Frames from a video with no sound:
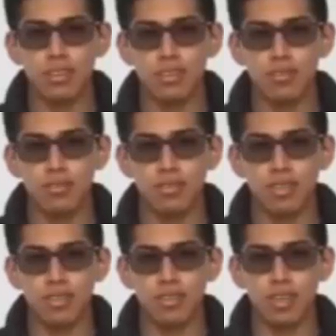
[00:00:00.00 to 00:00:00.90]
in
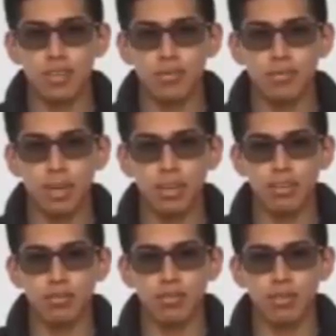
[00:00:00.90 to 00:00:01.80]
north-central part
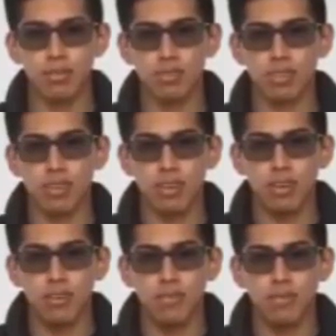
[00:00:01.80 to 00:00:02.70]
of the country.
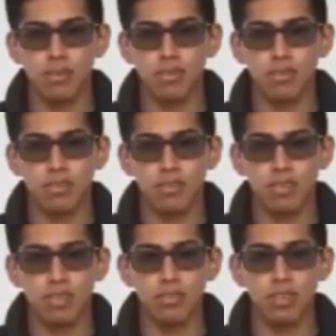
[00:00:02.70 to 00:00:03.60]
For
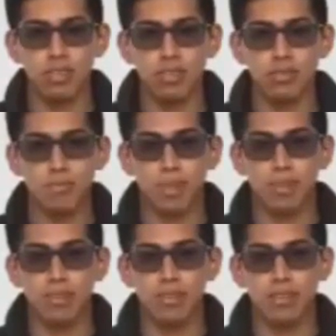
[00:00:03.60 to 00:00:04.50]
centuries,
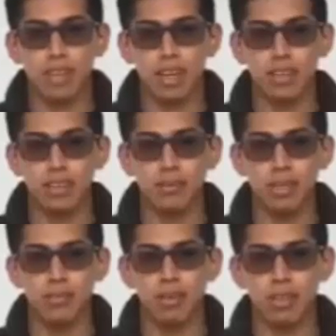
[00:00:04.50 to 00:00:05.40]
Paris has
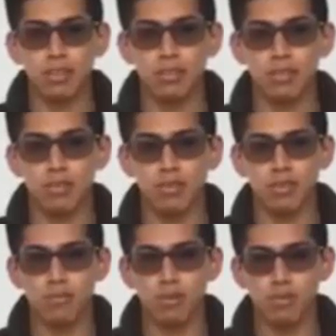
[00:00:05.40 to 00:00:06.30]
been one of the
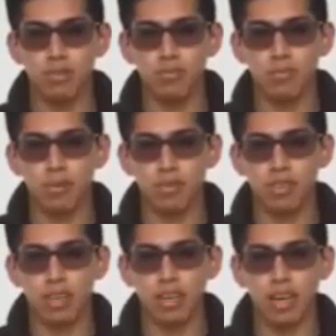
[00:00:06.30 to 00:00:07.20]
world's most
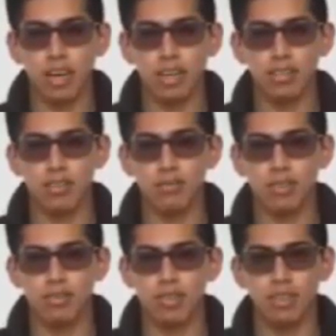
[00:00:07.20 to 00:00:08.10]
important and
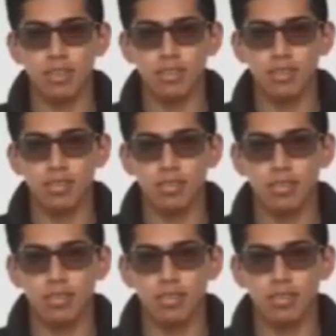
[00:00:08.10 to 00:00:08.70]
attractive cities.